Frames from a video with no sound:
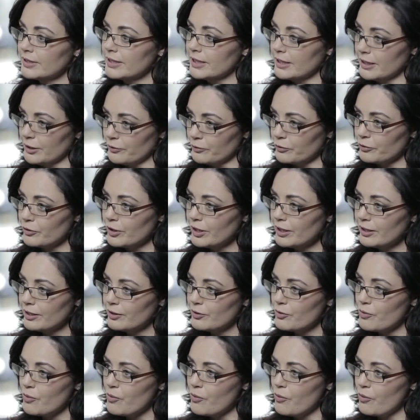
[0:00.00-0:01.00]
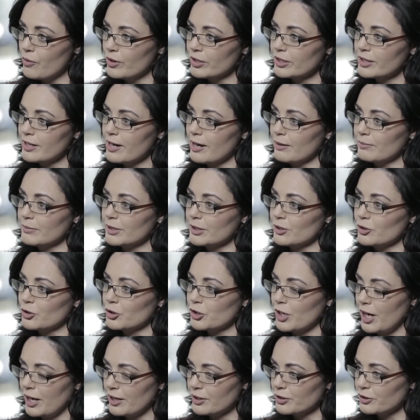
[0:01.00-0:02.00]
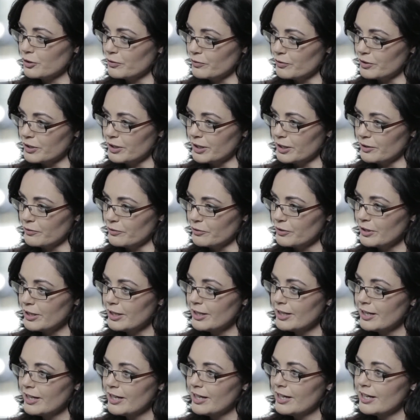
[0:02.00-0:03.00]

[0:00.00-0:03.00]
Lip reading: delivery or it comes in chunks of delivery.